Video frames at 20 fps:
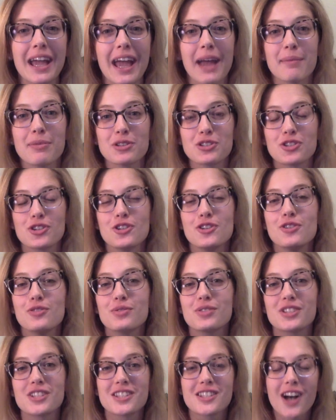able to
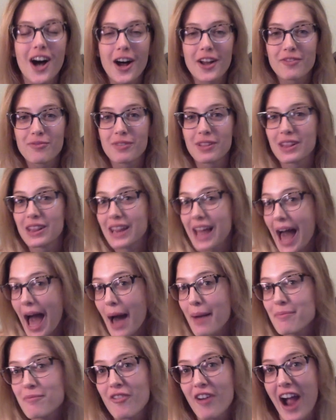use this on
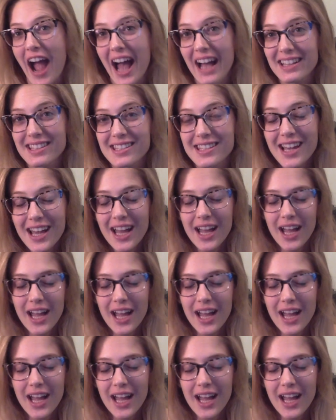lab rats